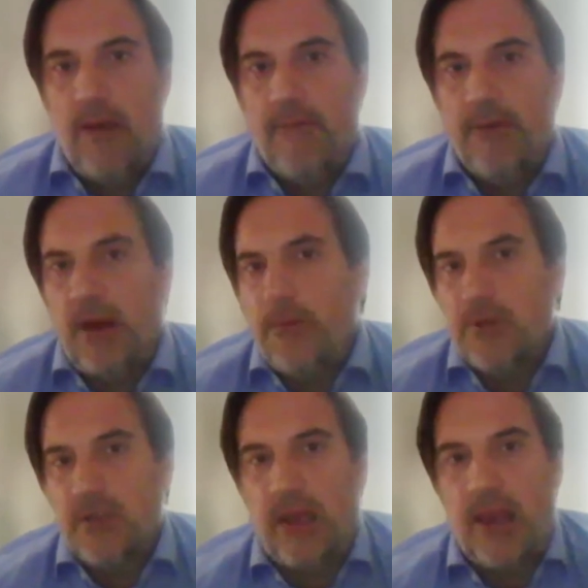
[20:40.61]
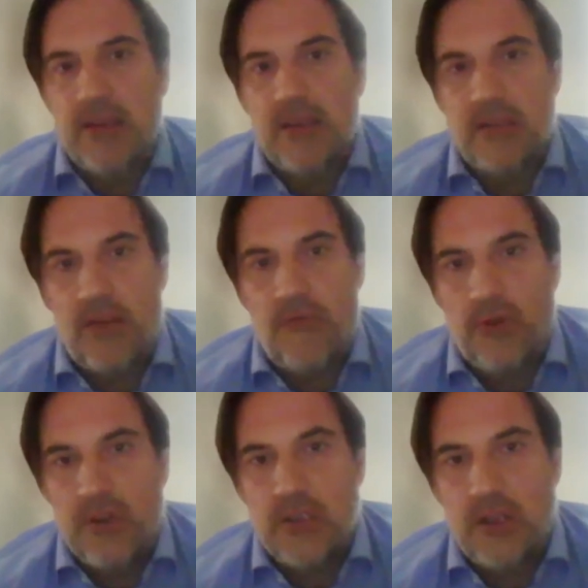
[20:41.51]
I think that was the case in Central
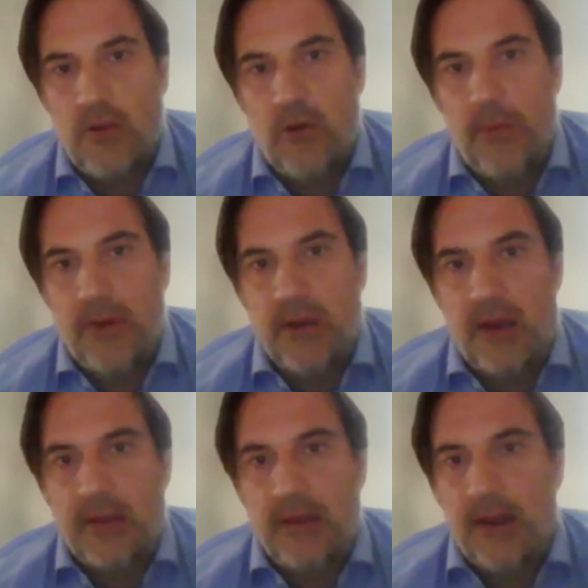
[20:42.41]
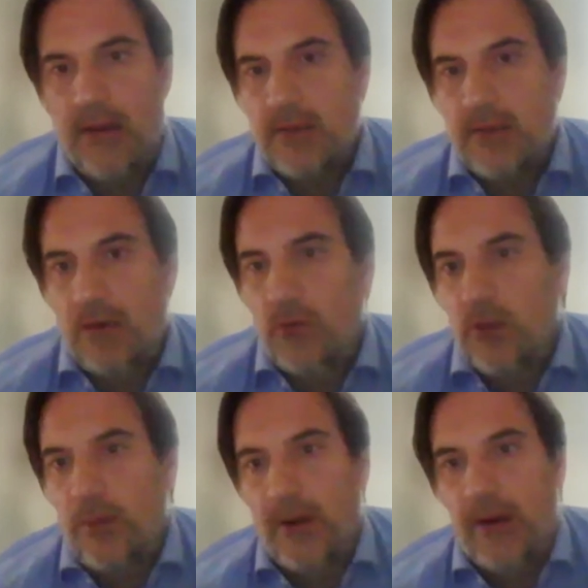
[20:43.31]
and Eastern Europe in the 1990s. And
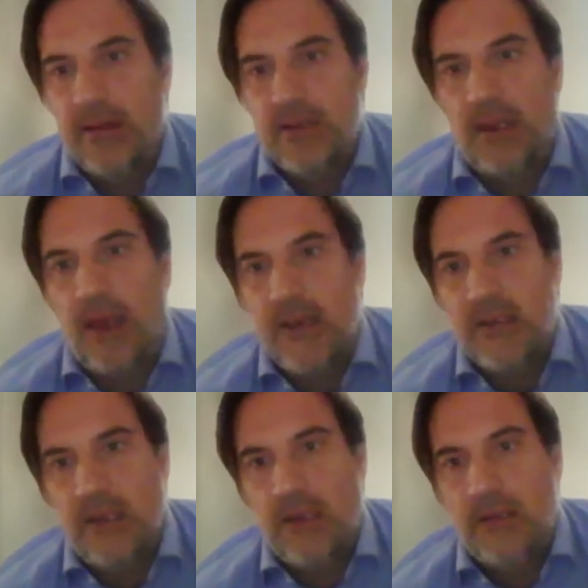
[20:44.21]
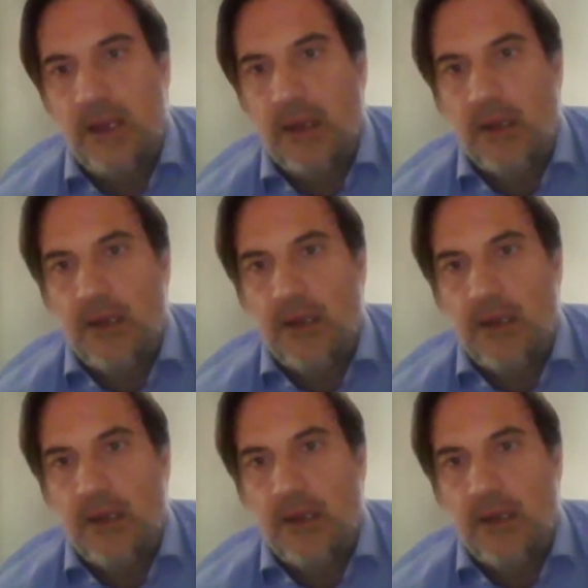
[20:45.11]
ultimately, that's the case in Turkey.